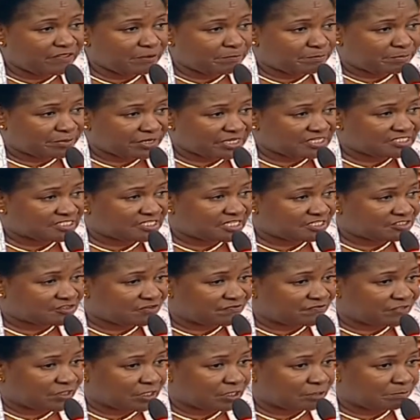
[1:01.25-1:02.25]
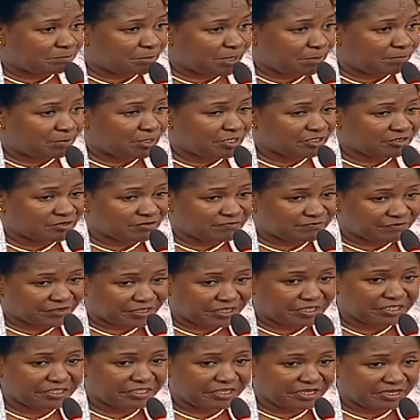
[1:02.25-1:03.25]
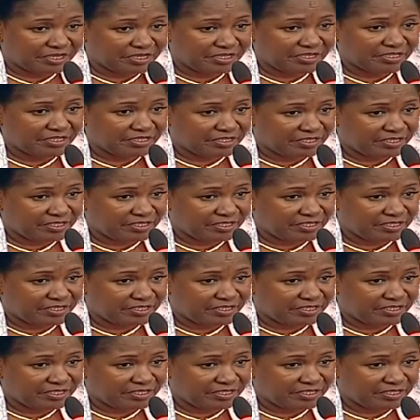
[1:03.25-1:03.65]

the President of the Republic of Kenya